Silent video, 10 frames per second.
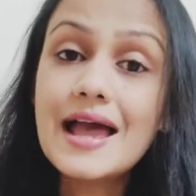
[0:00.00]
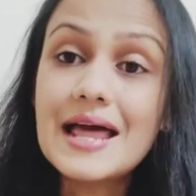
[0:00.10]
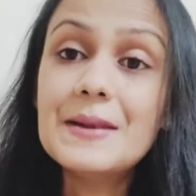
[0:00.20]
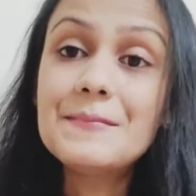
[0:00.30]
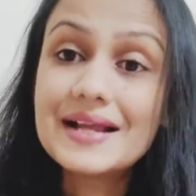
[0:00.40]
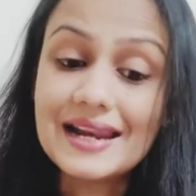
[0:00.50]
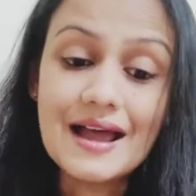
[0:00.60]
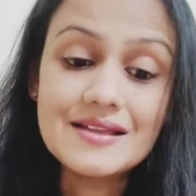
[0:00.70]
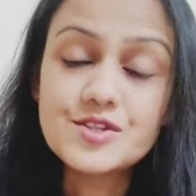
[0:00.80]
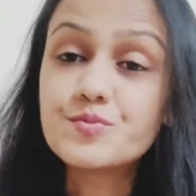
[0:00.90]
help
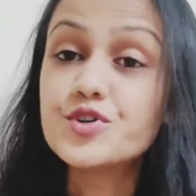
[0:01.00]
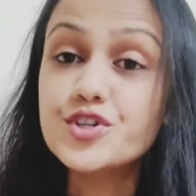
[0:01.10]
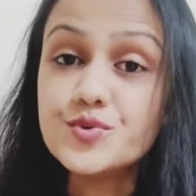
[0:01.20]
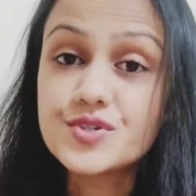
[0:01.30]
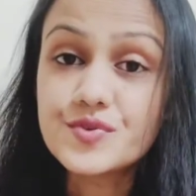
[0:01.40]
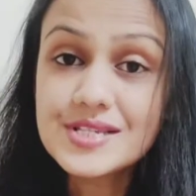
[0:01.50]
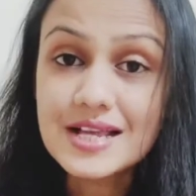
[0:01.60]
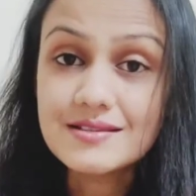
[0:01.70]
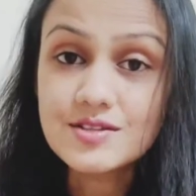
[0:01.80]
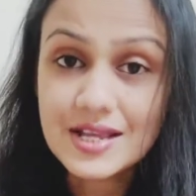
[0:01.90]
clients produce
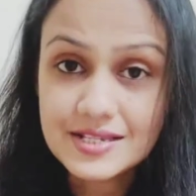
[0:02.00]
results.